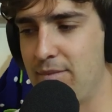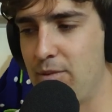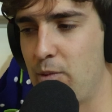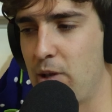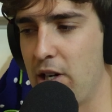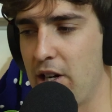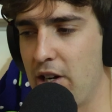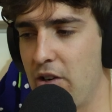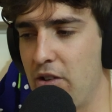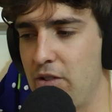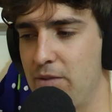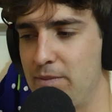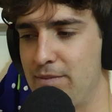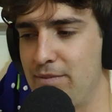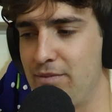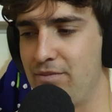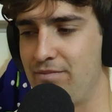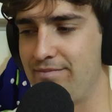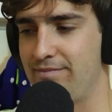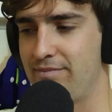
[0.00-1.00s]
Well,
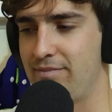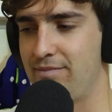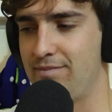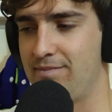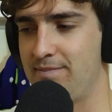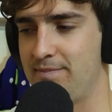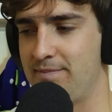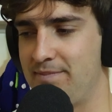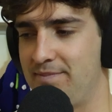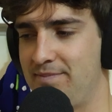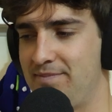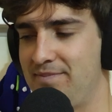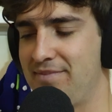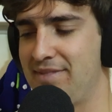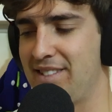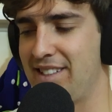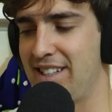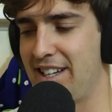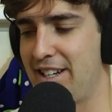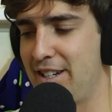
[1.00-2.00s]

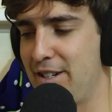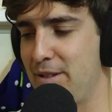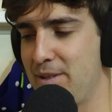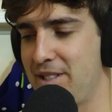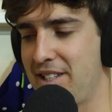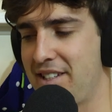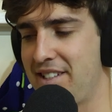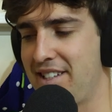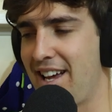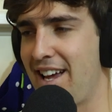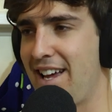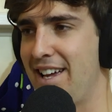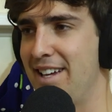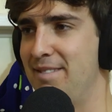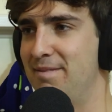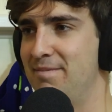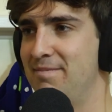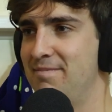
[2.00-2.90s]
I don't know what to say.